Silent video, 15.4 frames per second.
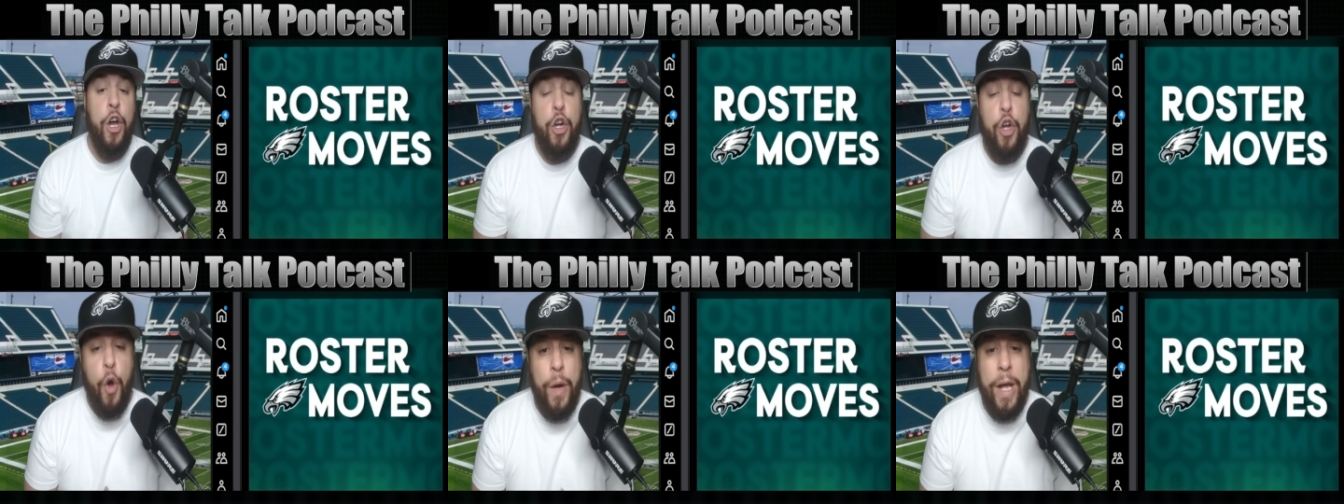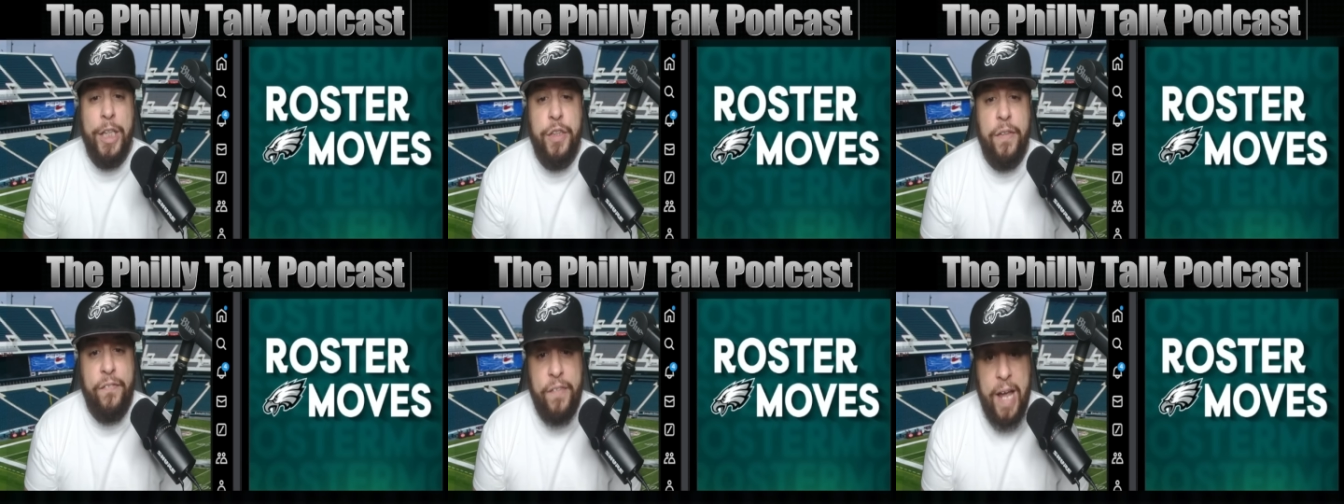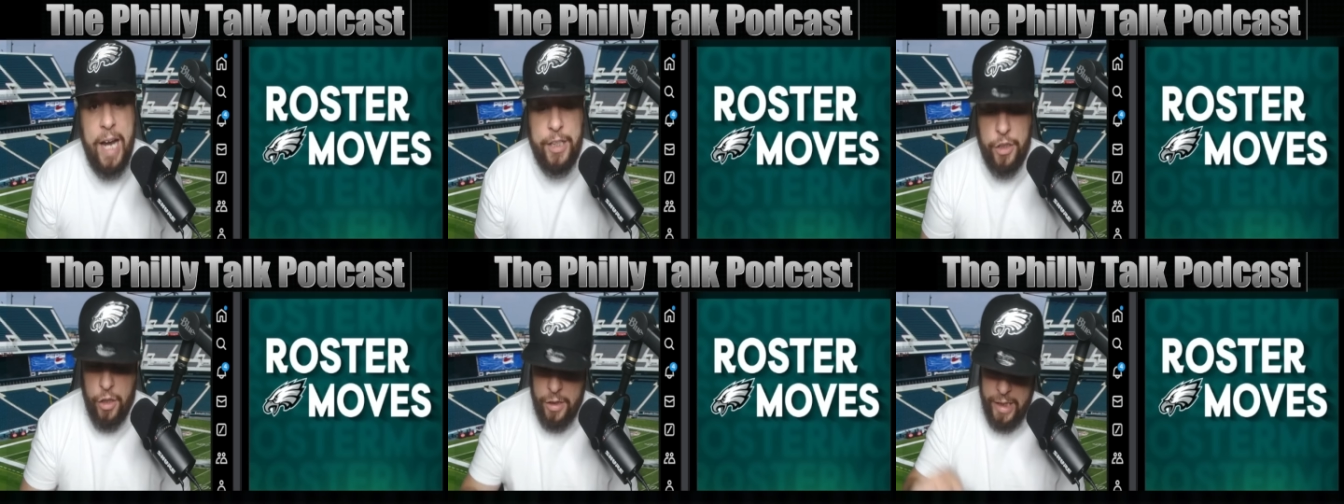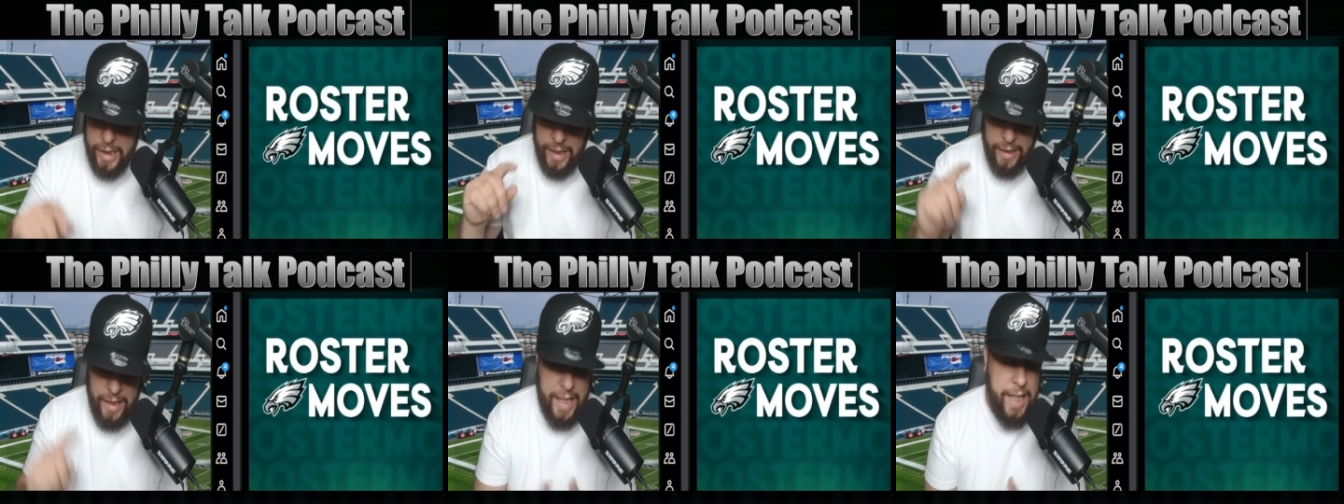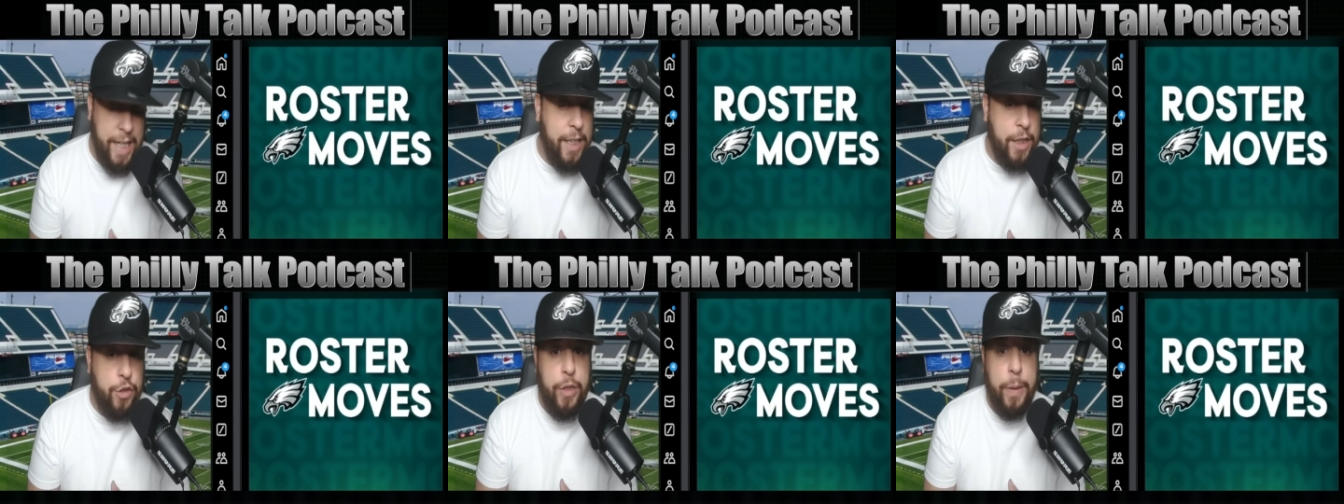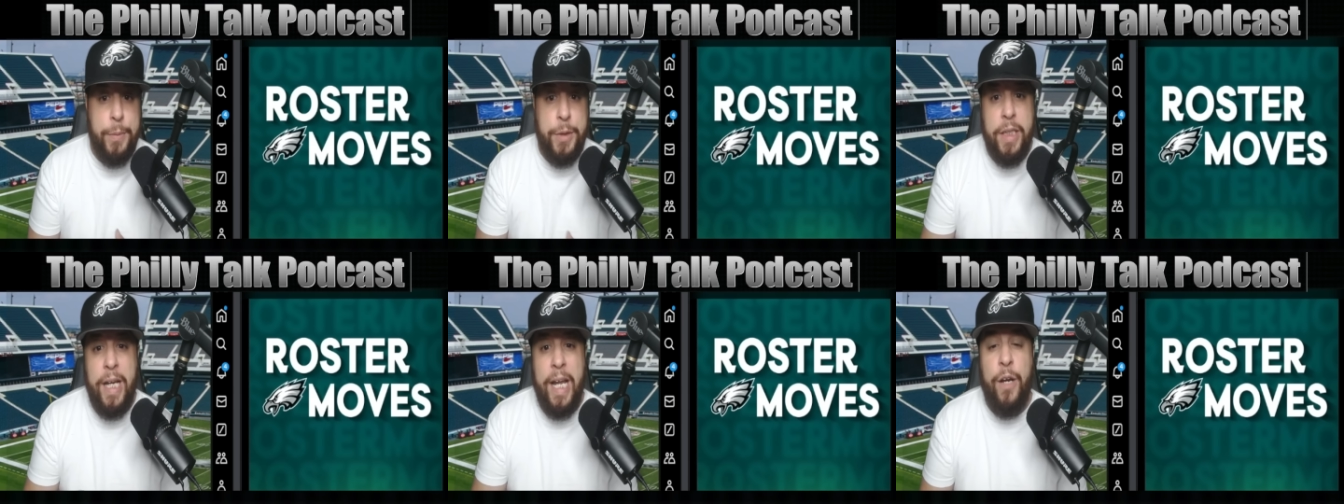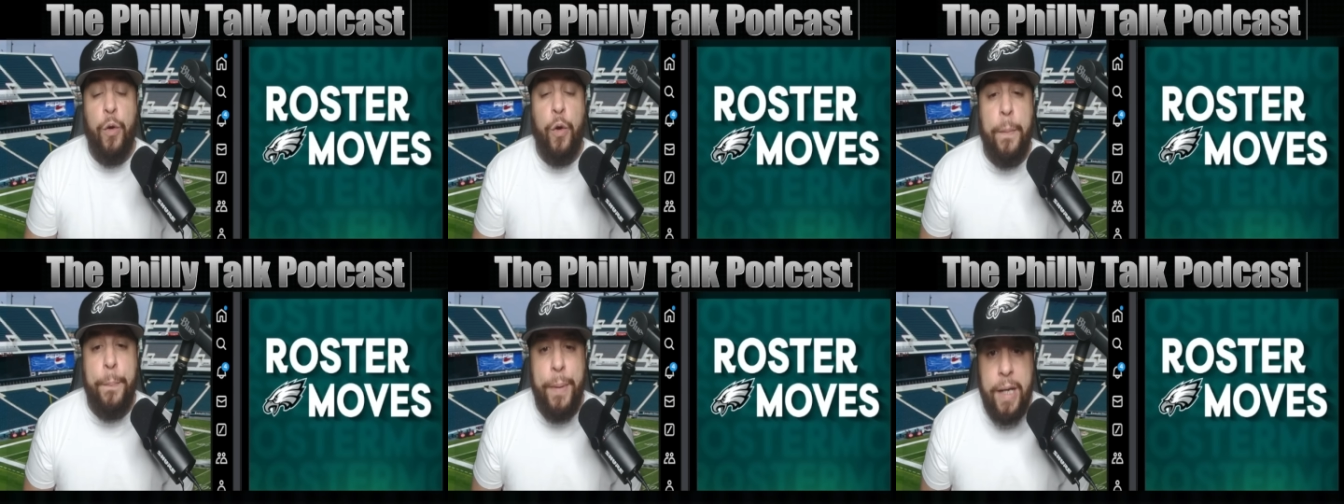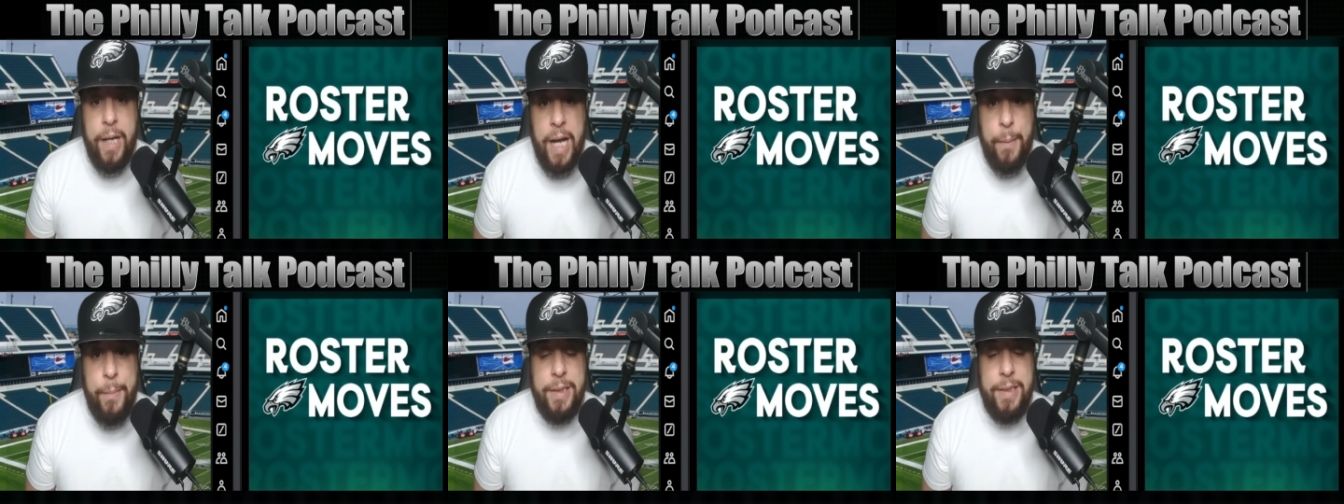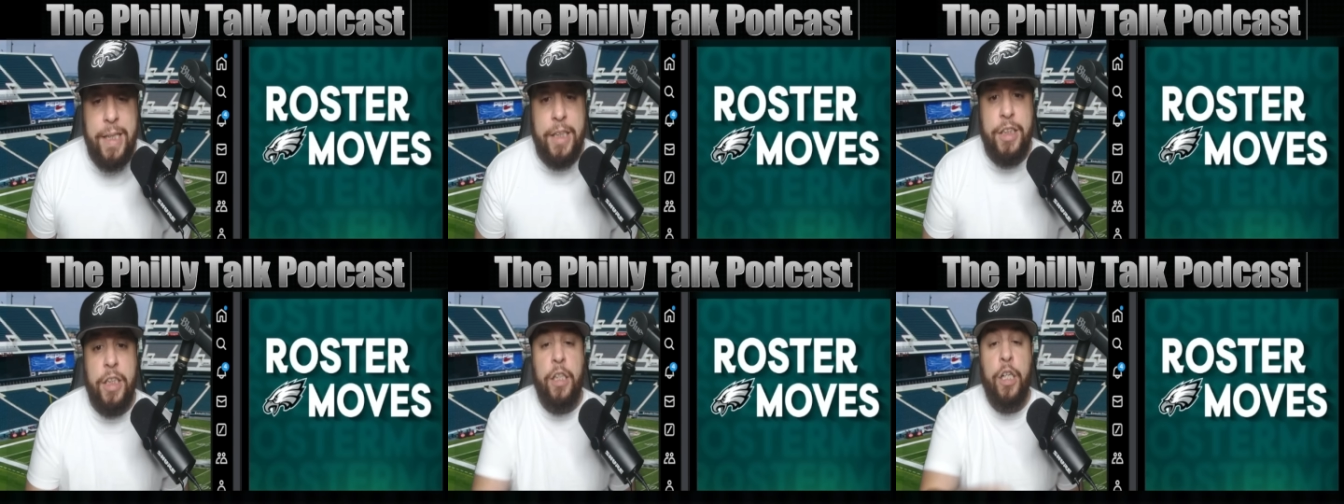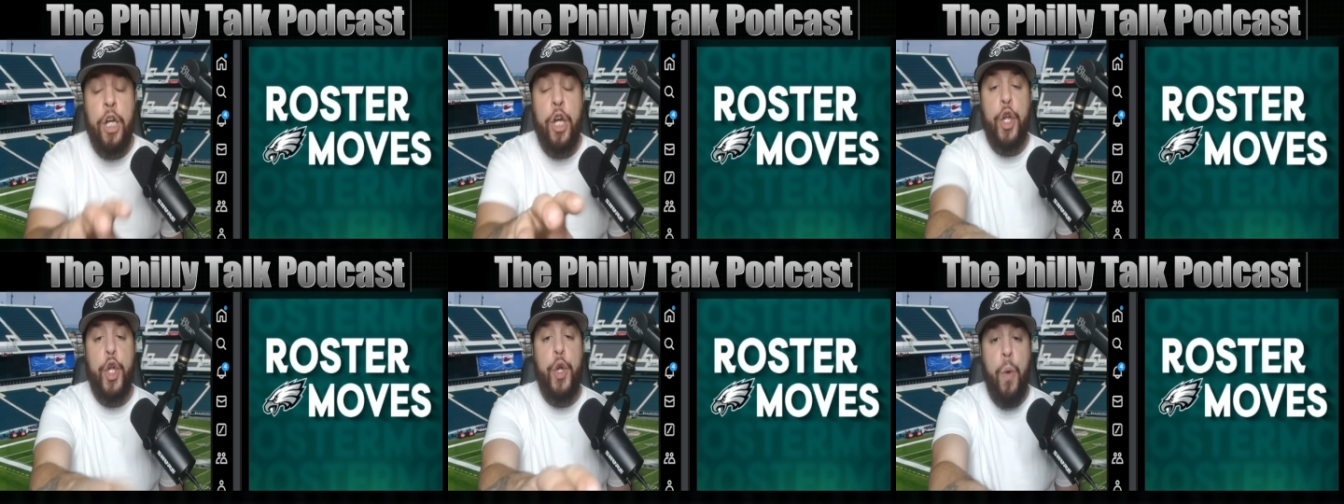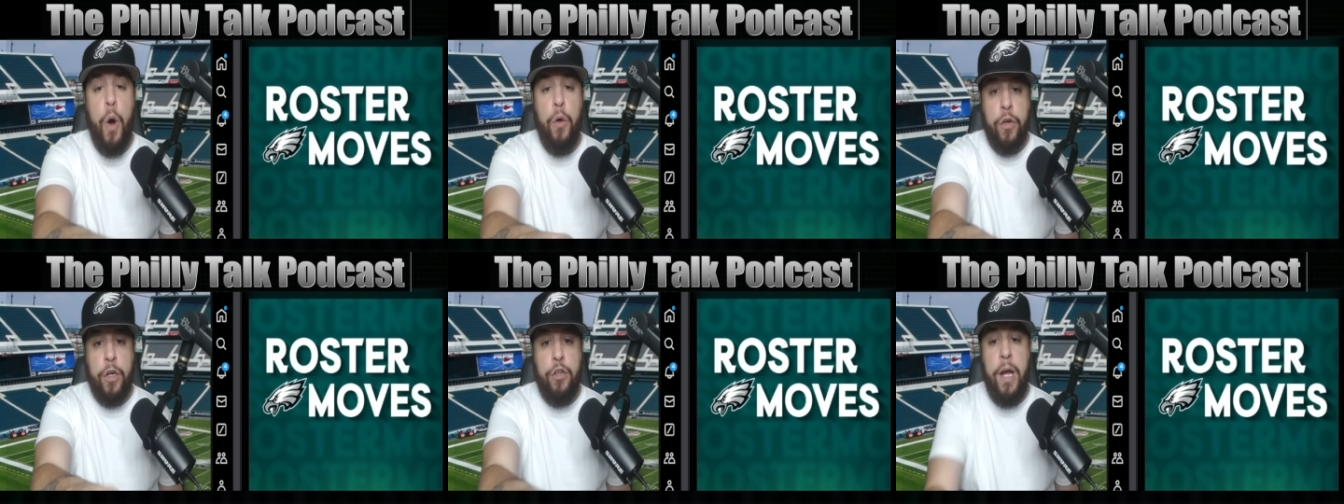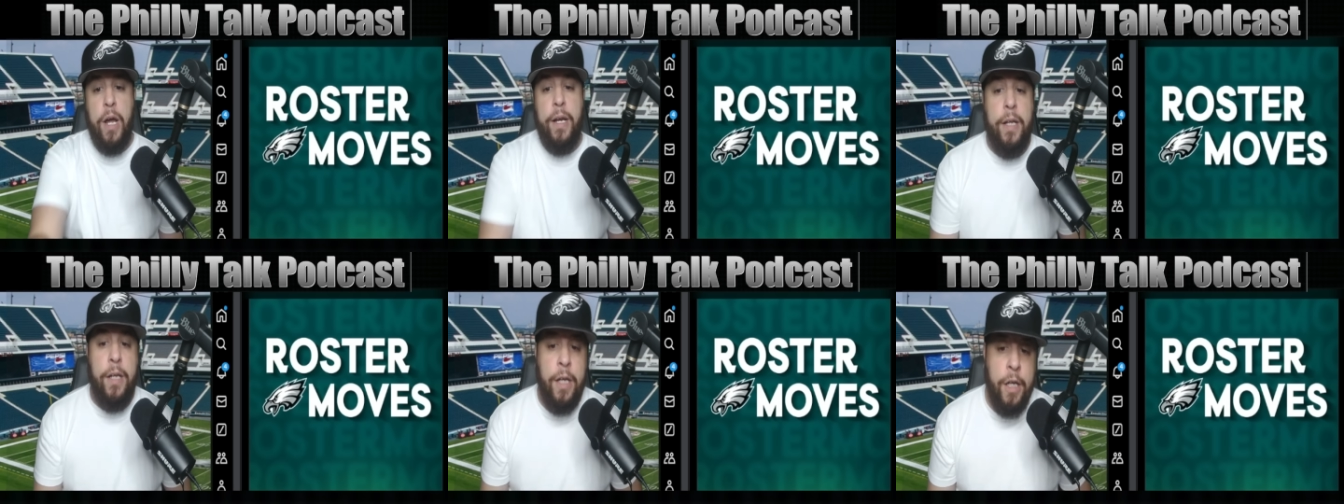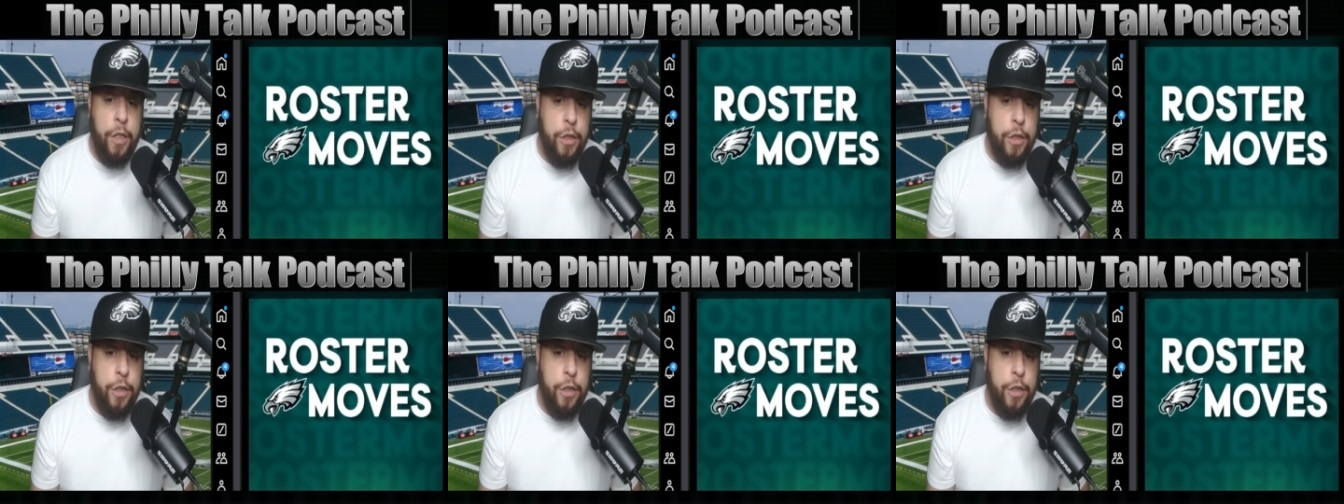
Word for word: Go get your Factor. Click the link in the description and or the pinned comment section. You won't regret it.